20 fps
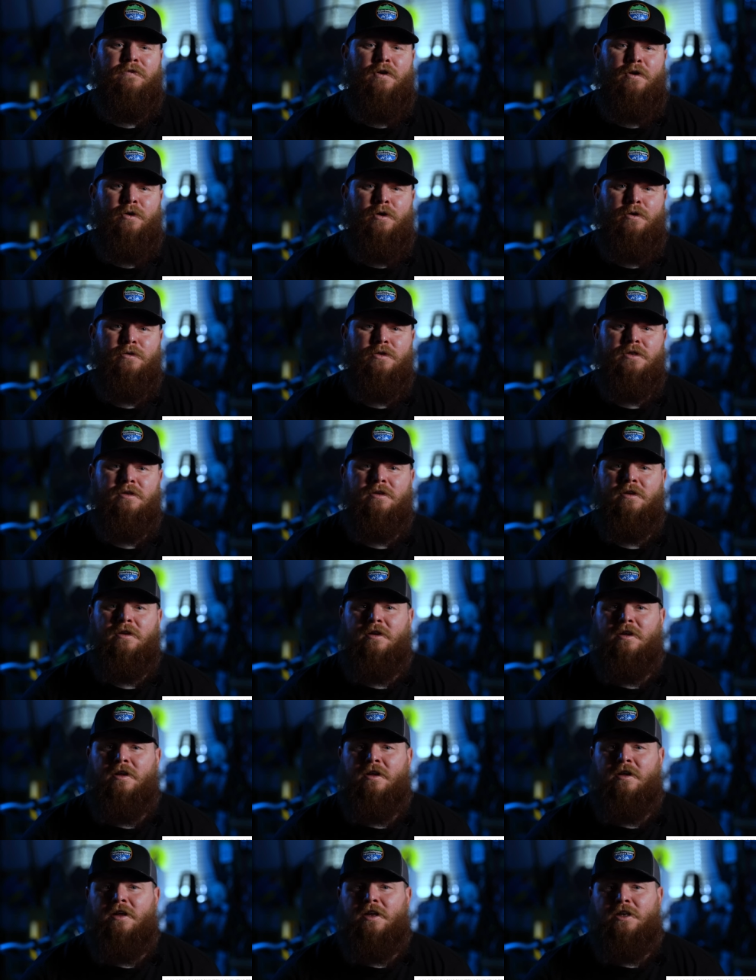photos,
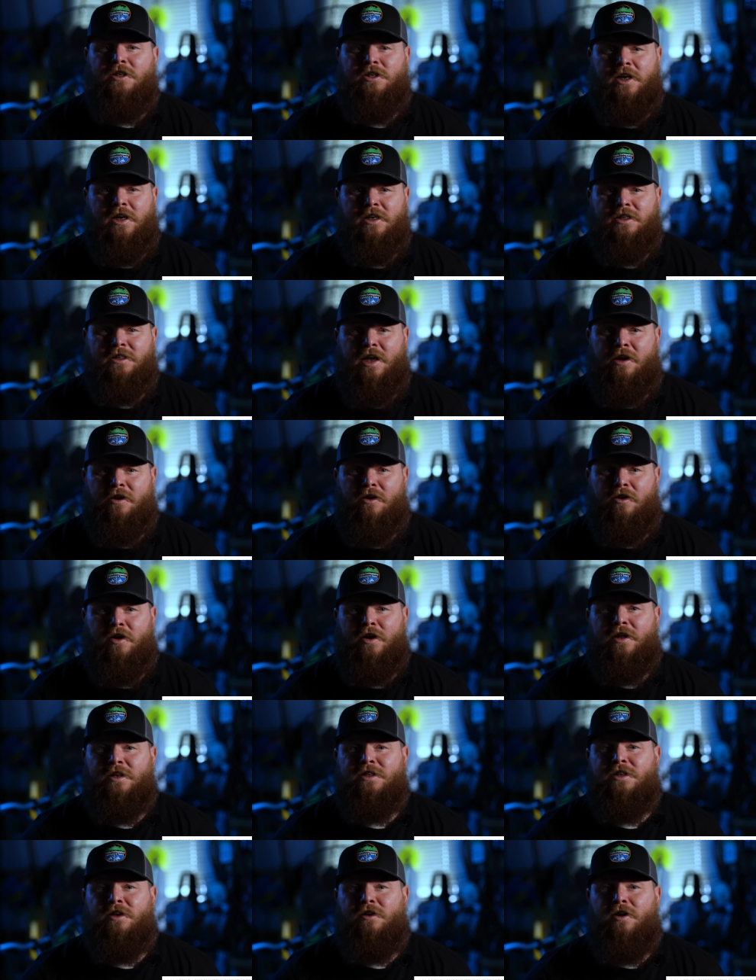check us out on
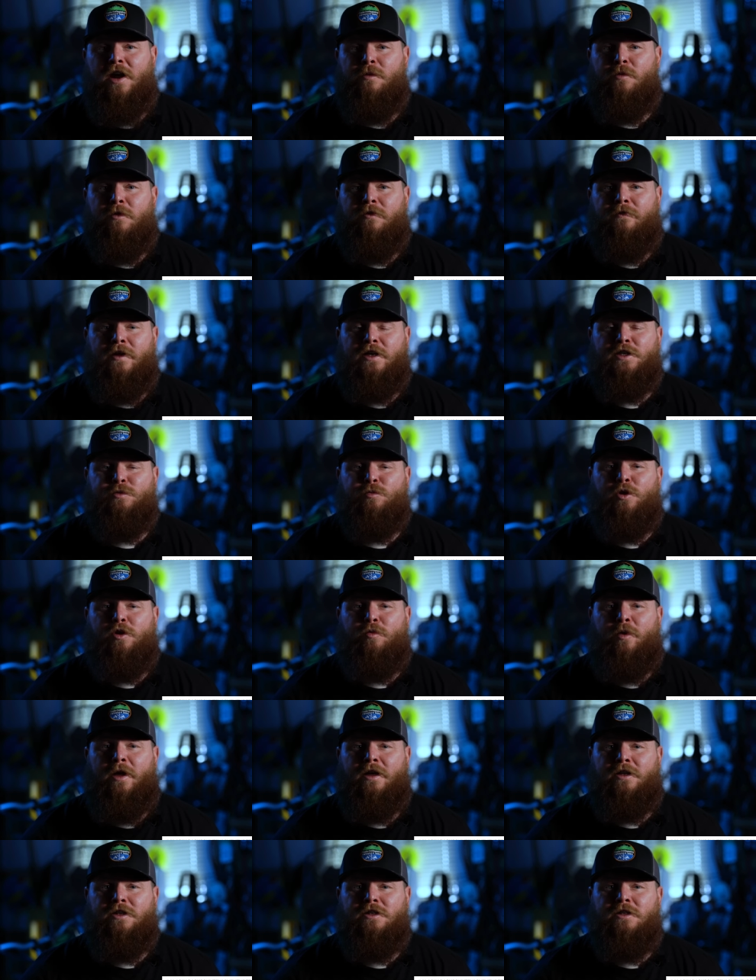our Instagram and Facebook
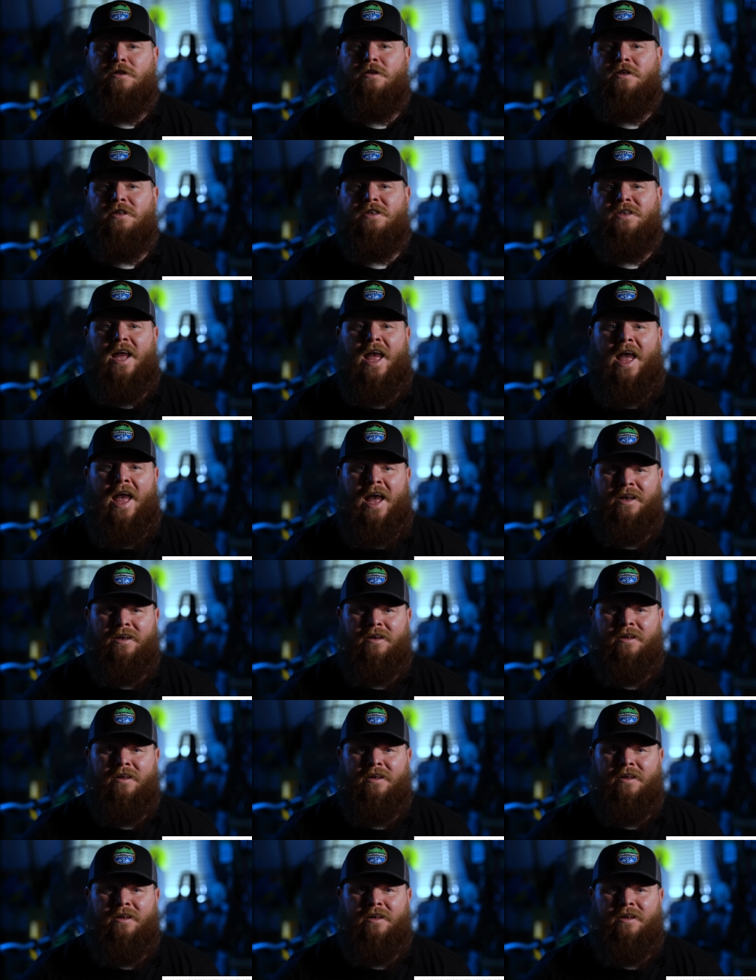page. It's at